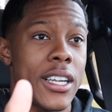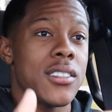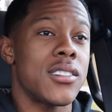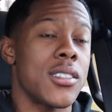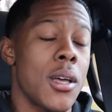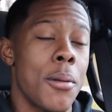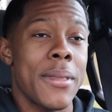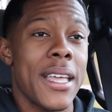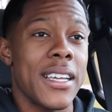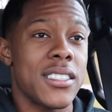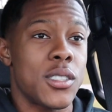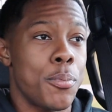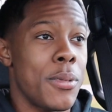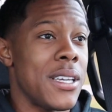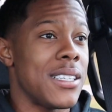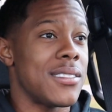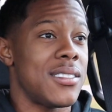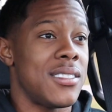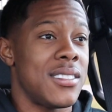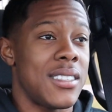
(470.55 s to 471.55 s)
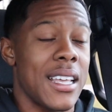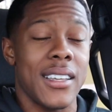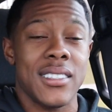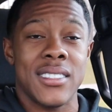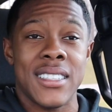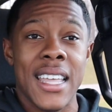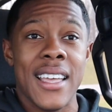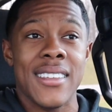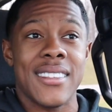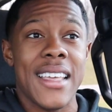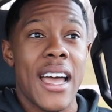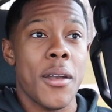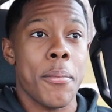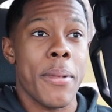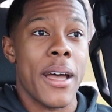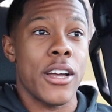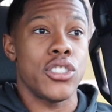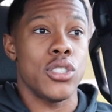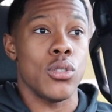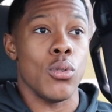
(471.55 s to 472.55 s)
There's something that speaks that stands out
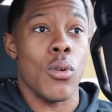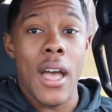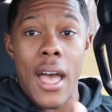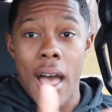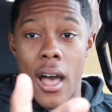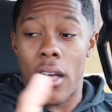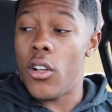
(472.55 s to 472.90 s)
about you